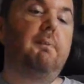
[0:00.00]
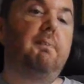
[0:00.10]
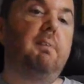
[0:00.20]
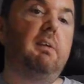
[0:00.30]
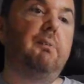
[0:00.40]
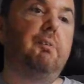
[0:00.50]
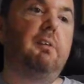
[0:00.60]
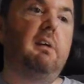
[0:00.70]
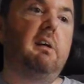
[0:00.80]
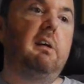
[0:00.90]
There was
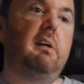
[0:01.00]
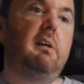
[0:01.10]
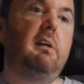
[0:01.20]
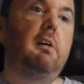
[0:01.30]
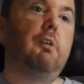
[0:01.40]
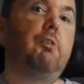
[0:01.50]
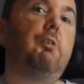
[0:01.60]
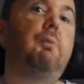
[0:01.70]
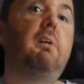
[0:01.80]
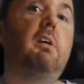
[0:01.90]
a
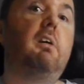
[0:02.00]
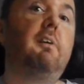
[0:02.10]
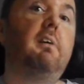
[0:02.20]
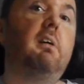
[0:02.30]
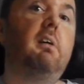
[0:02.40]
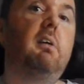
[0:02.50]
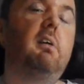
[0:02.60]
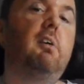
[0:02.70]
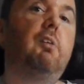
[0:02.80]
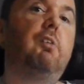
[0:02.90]
Tropicana,
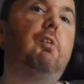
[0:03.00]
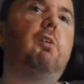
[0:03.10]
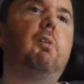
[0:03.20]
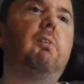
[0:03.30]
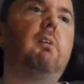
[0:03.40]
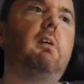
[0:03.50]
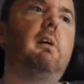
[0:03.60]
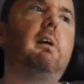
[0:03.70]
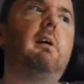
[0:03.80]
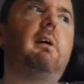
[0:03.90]
Sakura,
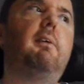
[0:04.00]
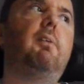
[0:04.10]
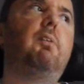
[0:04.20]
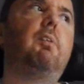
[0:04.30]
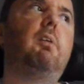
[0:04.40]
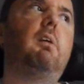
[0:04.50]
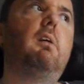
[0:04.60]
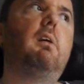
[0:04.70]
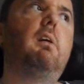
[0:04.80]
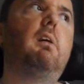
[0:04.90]
and
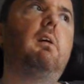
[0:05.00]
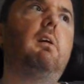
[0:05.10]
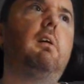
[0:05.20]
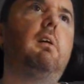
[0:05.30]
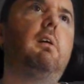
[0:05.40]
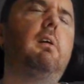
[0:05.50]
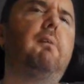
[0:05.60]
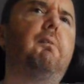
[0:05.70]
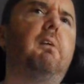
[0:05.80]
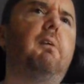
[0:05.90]
I can't
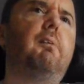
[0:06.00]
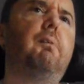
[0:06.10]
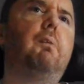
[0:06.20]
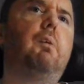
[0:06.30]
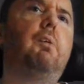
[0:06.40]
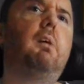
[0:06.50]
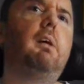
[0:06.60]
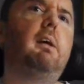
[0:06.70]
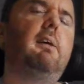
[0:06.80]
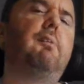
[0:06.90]
remember what else it was.
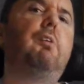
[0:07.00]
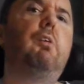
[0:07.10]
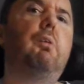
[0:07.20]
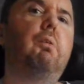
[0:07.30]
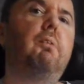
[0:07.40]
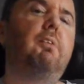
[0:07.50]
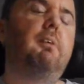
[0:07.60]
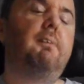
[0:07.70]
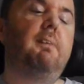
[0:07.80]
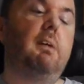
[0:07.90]
It was Sakura and
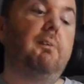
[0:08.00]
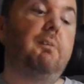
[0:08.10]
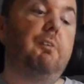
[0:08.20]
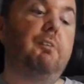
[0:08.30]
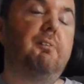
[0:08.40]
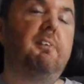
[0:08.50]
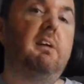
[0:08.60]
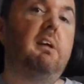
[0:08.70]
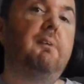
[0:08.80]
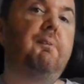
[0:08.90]
something, because
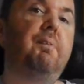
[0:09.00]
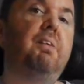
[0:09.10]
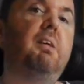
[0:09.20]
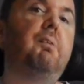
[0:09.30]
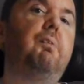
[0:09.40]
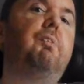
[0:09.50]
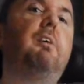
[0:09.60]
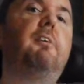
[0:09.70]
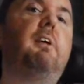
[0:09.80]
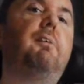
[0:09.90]
obviously we've
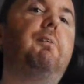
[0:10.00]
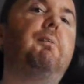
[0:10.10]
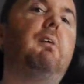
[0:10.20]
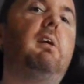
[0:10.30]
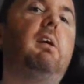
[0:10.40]
just had spring.